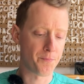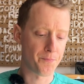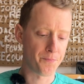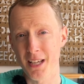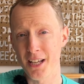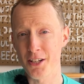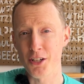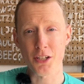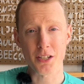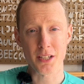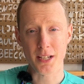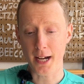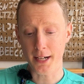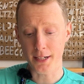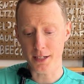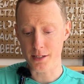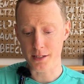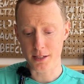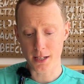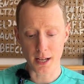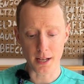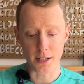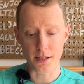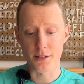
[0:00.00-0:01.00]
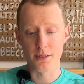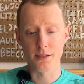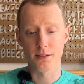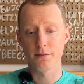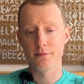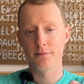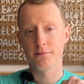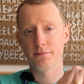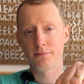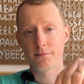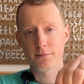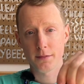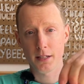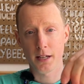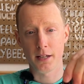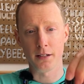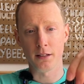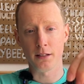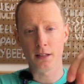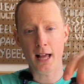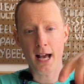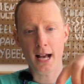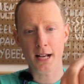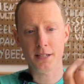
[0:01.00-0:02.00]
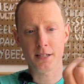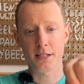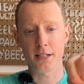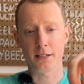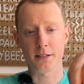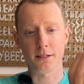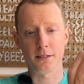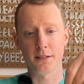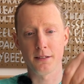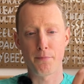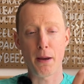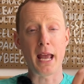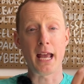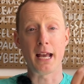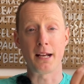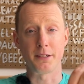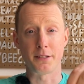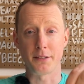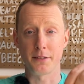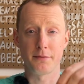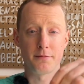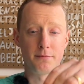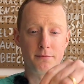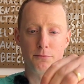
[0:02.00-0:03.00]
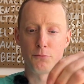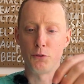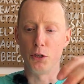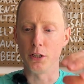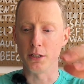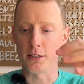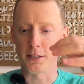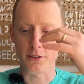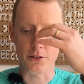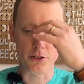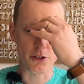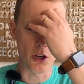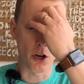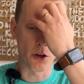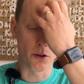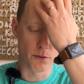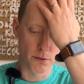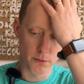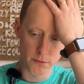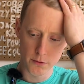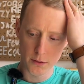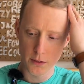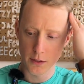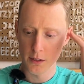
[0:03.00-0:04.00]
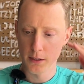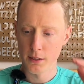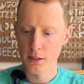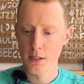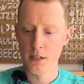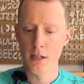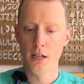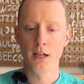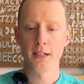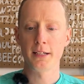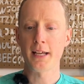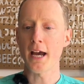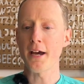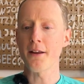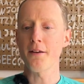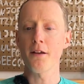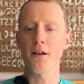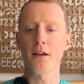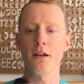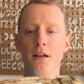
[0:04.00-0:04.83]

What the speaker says: It just kind of says an elastic band, really. So again,